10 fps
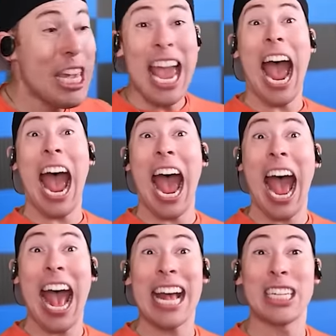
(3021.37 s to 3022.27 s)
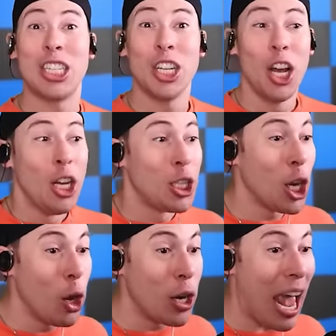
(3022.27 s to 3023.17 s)
Yes!
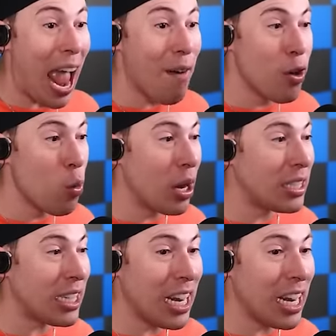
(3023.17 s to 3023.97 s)
Dude, everyone's